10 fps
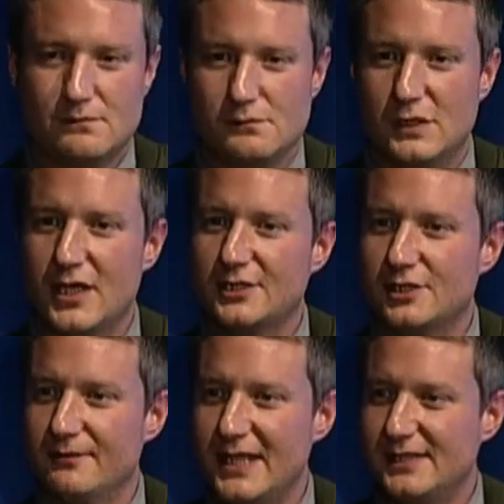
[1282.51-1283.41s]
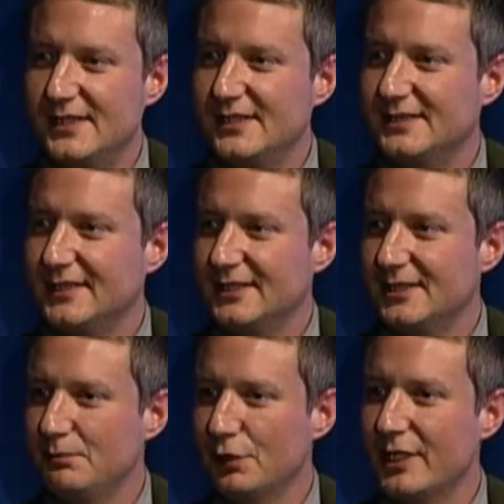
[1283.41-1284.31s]
Election of
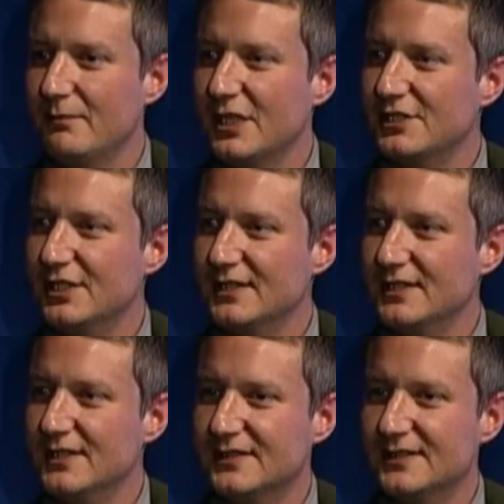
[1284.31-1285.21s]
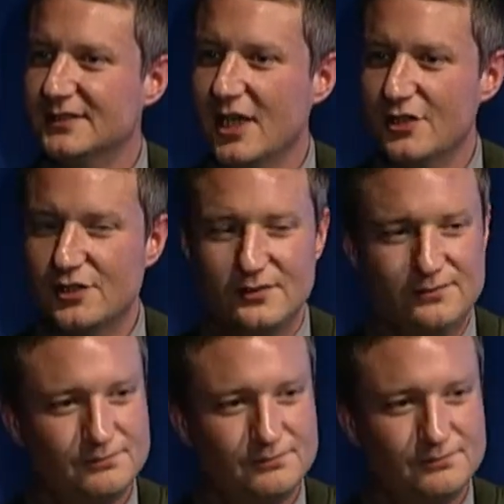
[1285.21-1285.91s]
1860 pretty much ended this discussion.